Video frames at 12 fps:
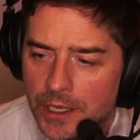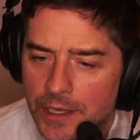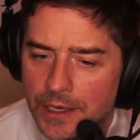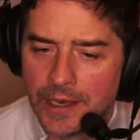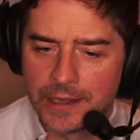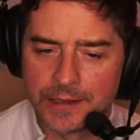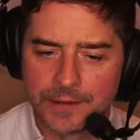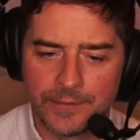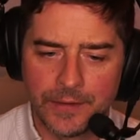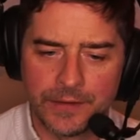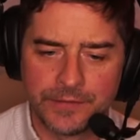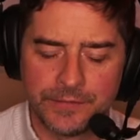like,
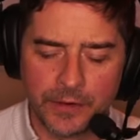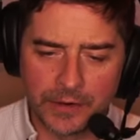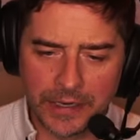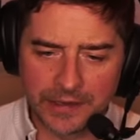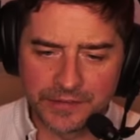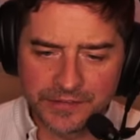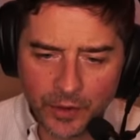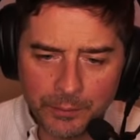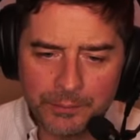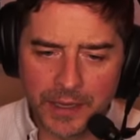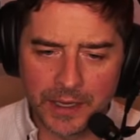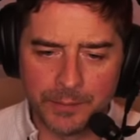it's very like a
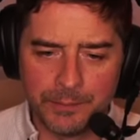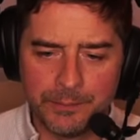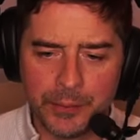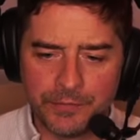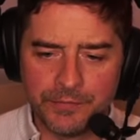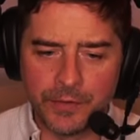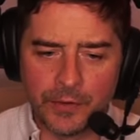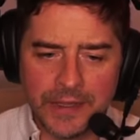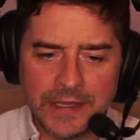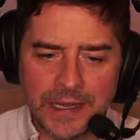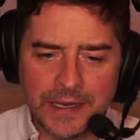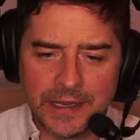somber, but very
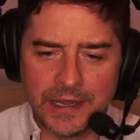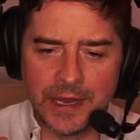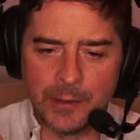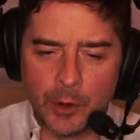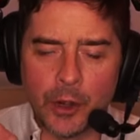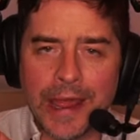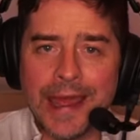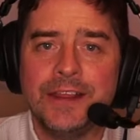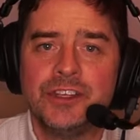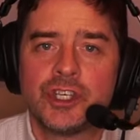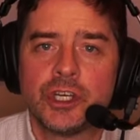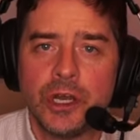kind of, I'm on
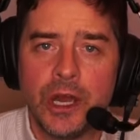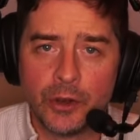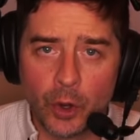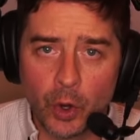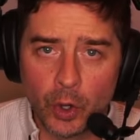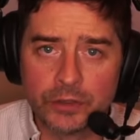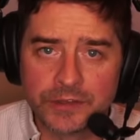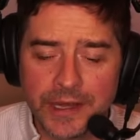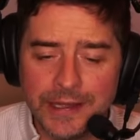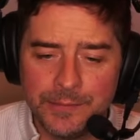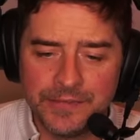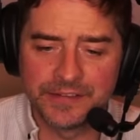edge at all
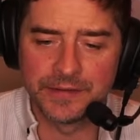times.